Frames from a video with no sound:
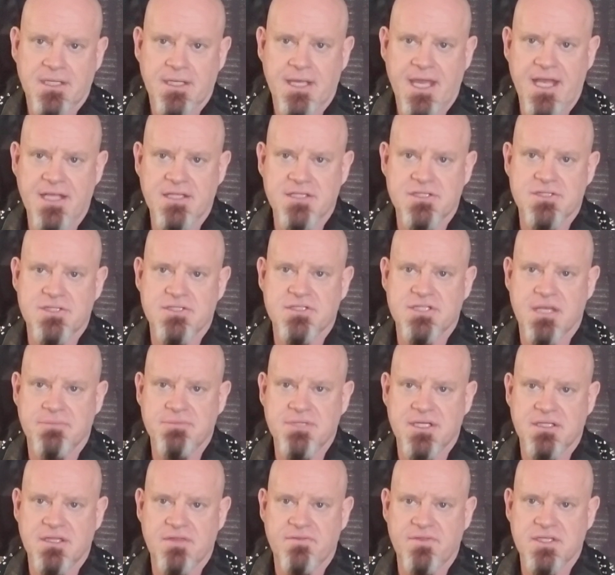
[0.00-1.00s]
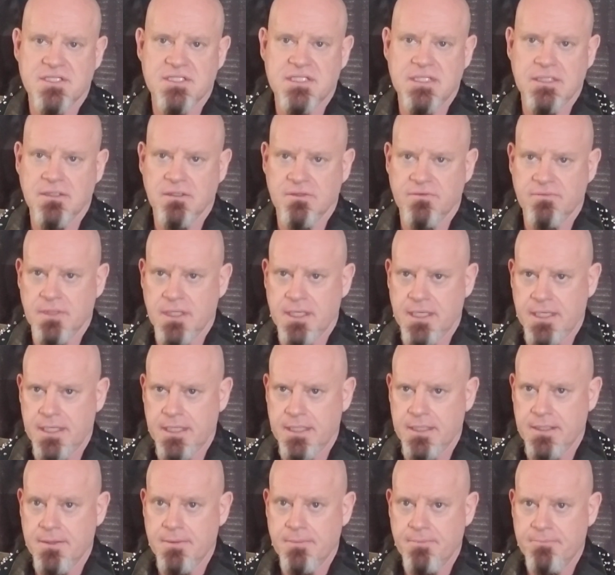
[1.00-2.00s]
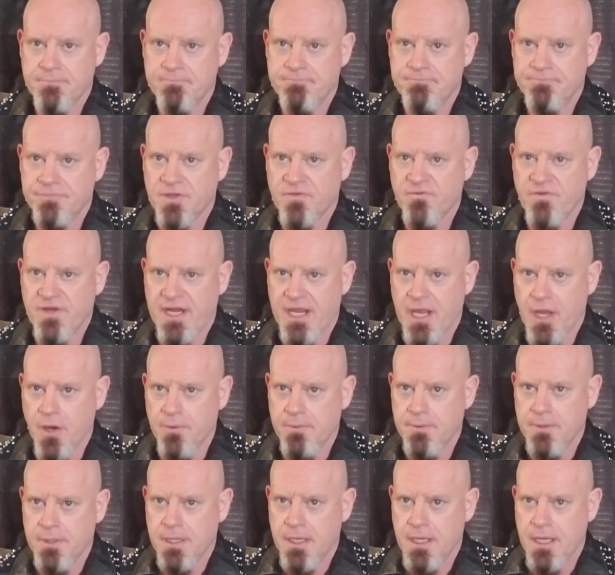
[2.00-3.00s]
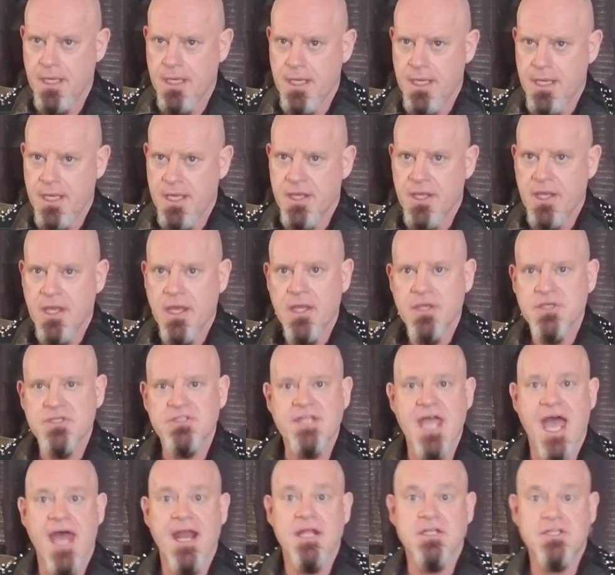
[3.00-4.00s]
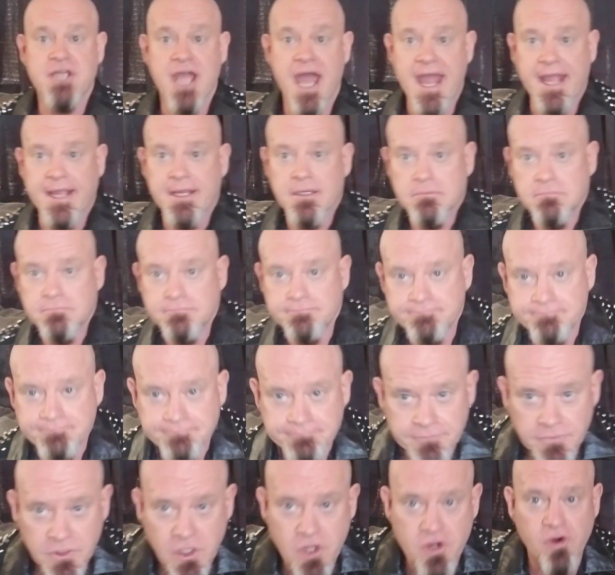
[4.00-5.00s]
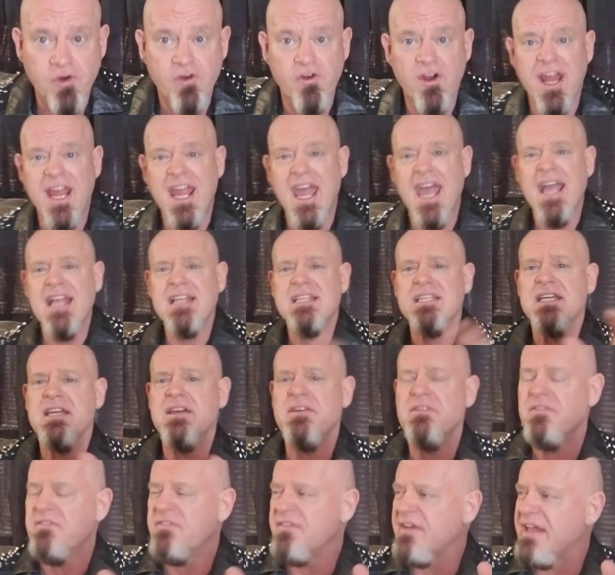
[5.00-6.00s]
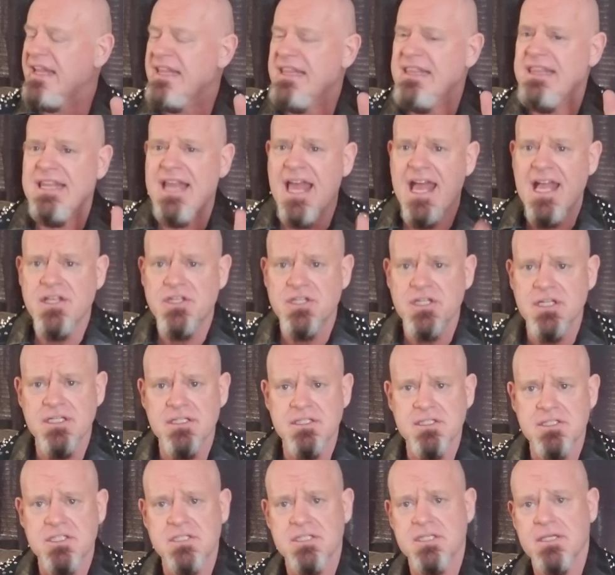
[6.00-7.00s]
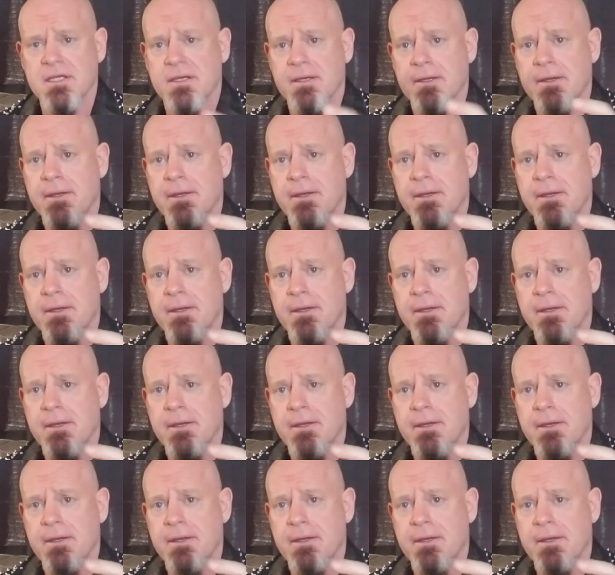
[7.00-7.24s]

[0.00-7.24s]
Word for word: hence the subject of this little uh, video. Stan and Jack, creative legends,